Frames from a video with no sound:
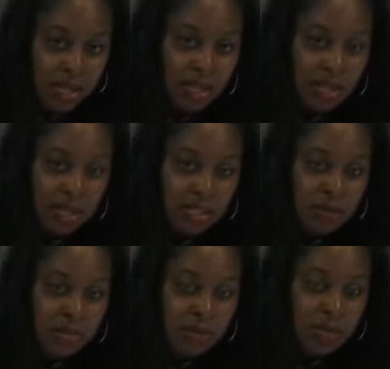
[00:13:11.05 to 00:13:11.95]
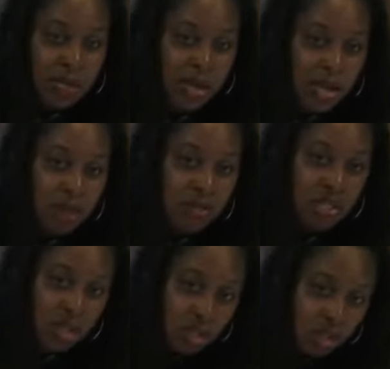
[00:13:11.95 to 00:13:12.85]
That seems to be a
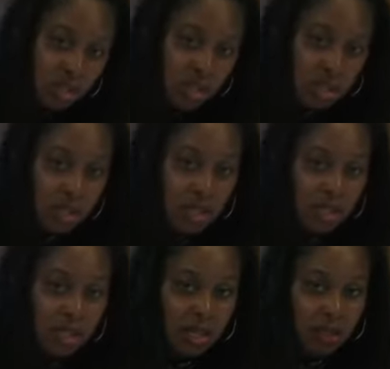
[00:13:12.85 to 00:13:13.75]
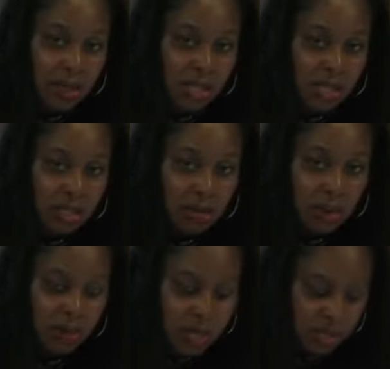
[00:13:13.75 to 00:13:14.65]
reduction in the capacity that the Prime
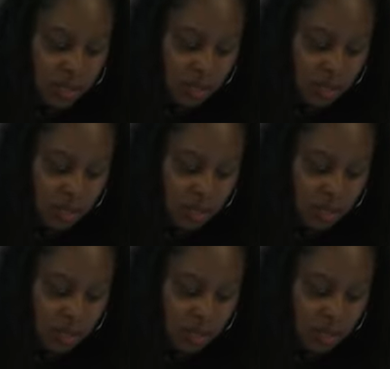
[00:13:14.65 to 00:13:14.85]
Minister said.